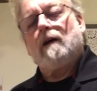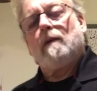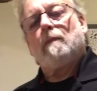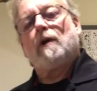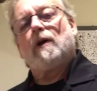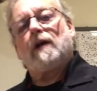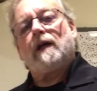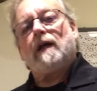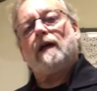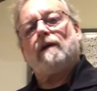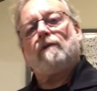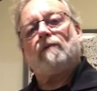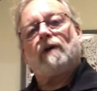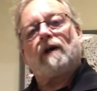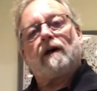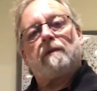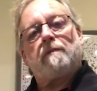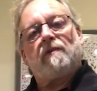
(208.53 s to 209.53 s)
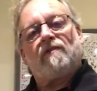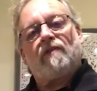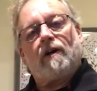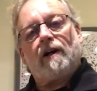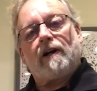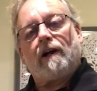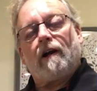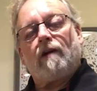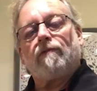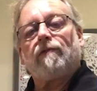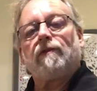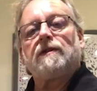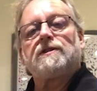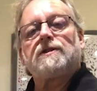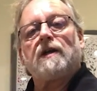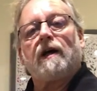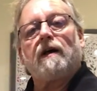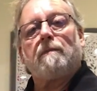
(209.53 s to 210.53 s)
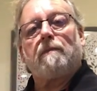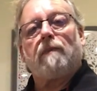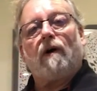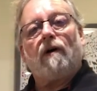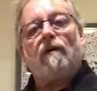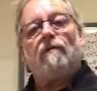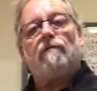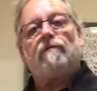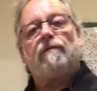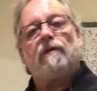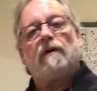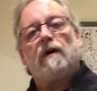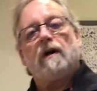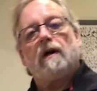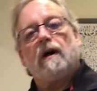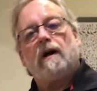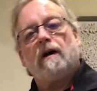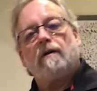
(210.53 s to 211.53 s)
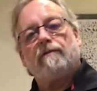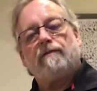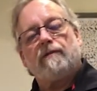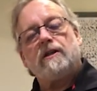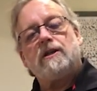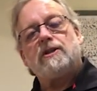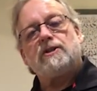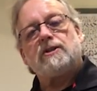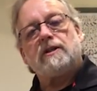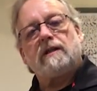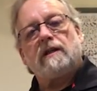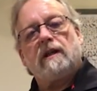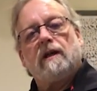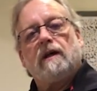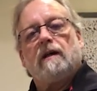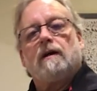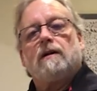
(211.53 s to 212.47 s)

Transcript: But again, we got to be very careful. It's not above uh, freezing